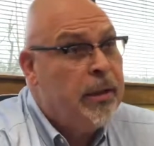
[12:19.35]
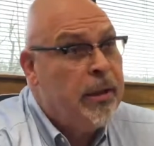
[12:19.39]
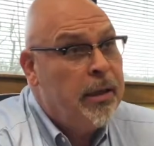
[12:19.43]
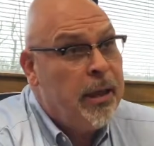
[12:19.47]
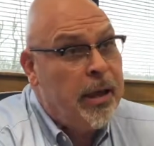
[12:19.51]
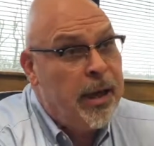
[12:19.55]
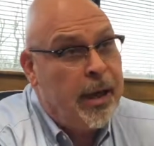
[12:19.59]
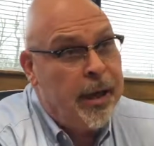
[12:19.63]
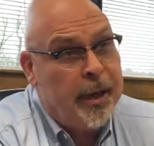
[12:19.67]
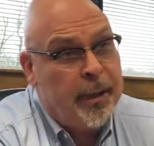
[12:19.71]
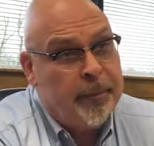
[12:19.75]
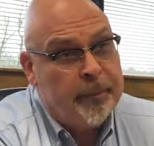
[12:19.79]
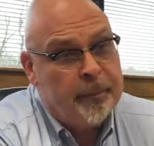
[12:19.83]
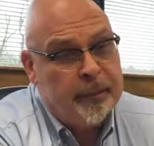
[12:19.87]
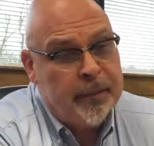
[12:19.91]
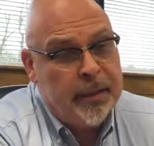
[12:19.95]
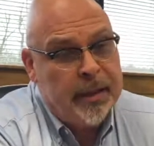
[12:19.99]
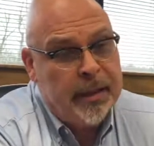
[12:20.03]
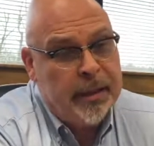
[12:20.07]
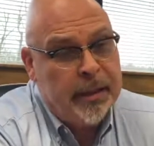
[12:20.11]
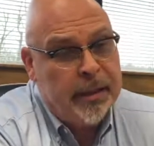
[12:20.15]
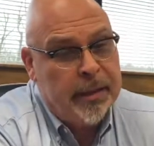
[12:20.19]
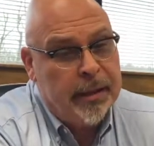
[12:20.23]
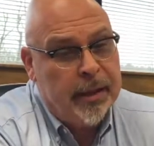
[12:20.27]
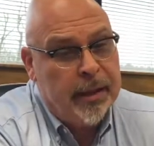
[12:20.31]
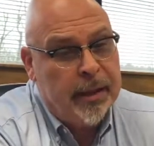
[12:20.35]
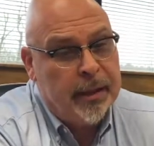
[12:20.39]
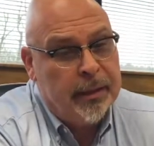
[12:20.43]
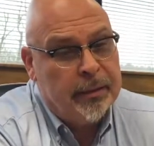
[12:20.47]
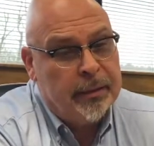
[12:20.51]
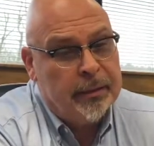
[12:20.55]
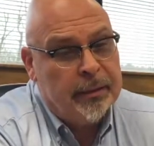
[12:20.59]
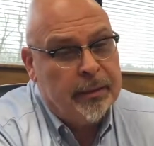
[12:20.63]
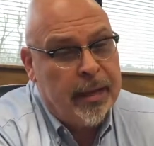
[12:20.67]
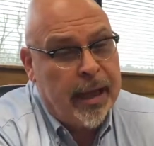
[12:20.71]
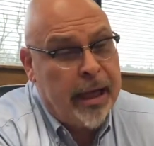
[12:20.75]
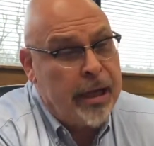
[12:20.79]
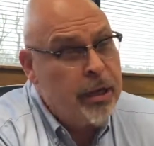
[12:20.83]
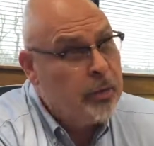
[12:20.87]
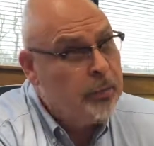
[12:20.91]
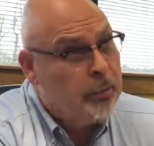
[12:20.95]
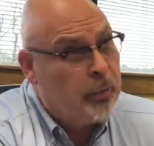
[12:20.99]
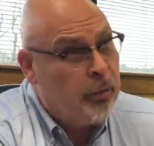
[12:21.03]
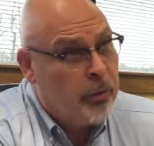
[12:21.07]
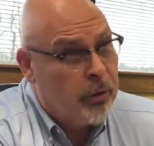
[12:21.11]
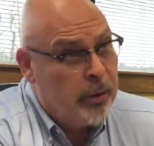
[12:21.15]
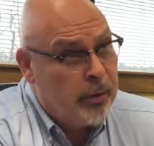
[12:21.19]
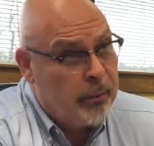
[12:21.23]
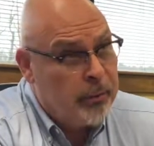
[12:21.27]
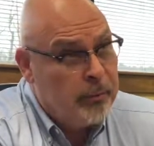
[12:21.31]
the
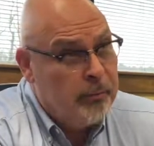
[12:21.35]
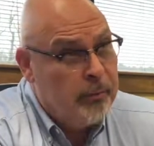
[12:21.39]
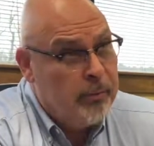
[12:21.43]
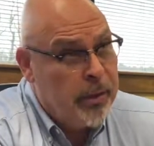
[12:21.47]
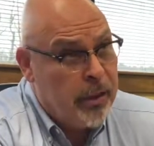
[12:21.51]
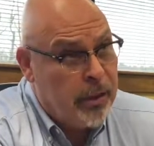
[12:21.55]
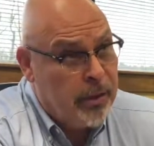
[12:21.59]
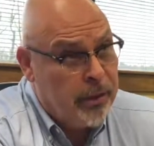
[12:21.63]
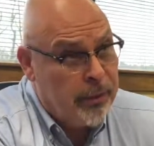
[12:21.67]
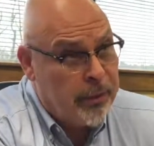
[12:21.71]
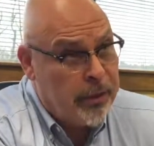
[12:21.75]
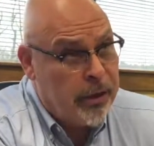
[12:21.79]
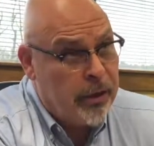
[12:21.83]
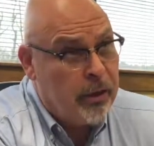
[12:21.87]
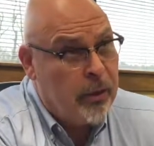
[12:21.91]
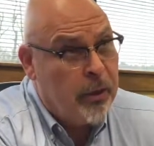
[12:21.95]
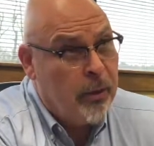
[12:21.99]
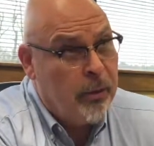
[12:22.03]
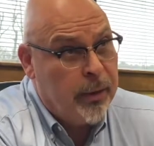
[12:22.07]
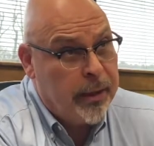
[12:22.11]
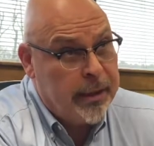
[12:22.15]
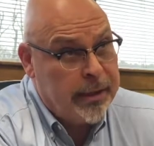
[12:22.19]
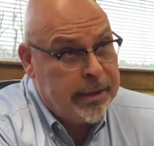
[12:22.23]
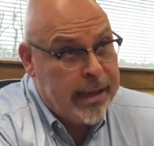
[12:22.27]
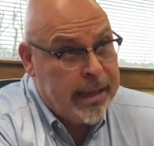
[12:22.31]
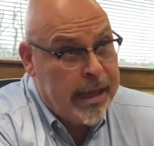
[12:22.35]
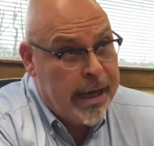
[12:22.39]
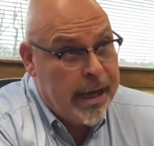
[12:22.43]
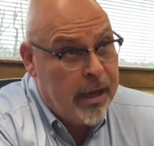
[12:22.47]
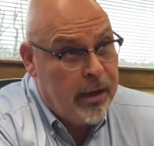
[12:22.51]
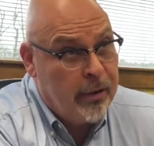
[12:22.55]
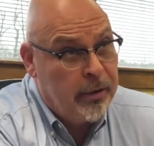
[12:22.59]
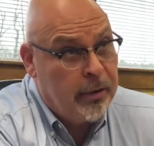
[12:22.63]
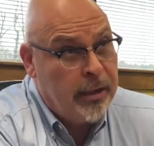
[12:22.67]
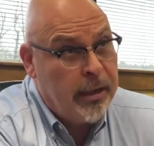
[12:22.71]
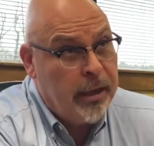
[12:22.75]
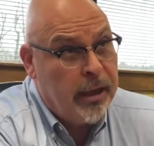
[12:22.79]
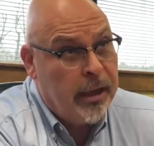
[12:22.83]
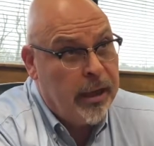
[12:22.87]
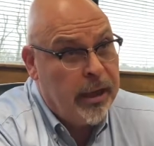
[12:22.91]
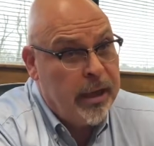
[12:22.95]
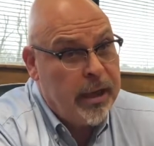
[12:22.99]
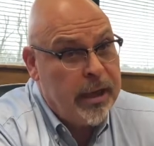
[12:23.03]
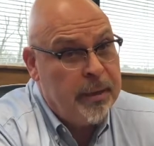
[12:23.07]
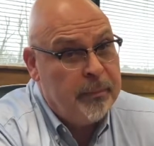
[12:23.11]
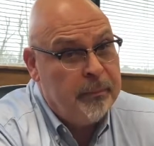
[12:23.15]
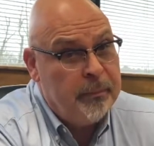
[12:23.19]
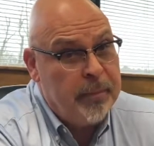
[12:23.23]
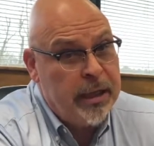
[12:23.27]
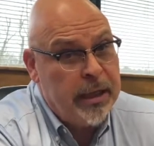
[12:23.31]
linerboard mill there going down
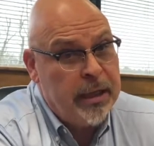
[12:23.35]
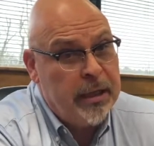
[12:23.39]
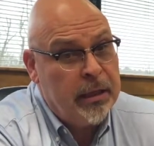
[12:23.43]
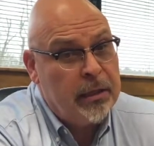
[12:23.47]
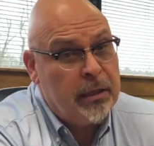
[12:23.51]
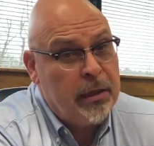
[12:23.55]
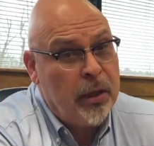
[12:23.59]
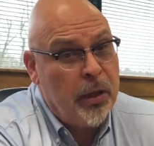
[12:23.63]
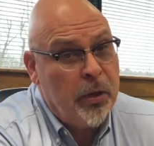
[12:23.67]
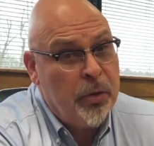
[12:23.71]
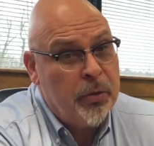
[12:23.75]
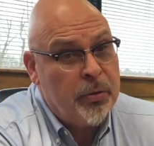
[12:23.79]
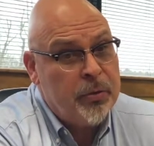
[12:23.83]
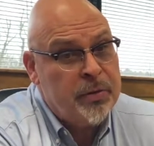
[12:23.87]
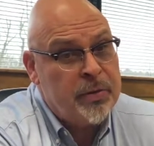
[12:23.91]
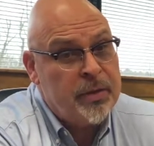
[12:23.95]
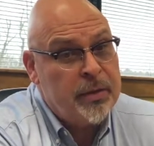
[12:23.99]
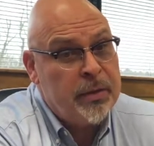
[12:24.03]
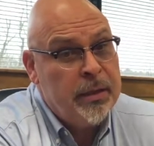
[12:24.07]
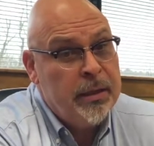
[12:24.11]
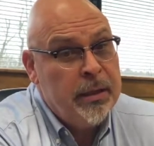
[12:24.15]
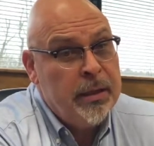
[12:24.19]
and being closed,